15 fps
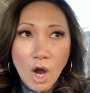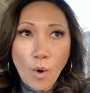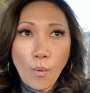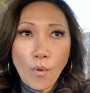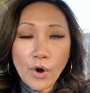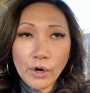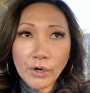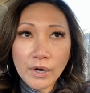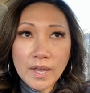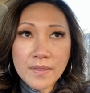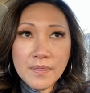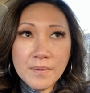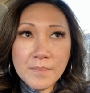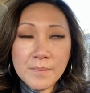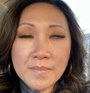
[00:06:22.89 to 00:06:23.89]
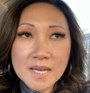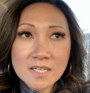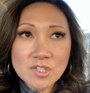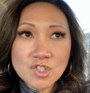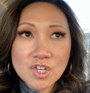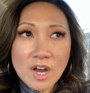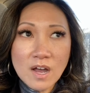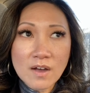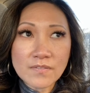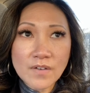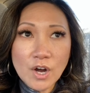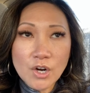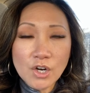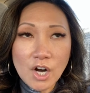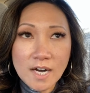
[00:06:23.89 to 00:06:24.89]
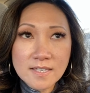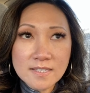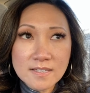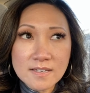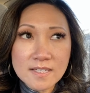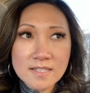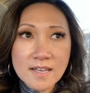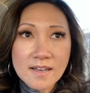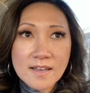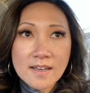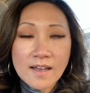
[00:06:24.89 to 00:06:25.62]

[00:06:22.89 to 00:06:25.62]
or in the midst of a crisis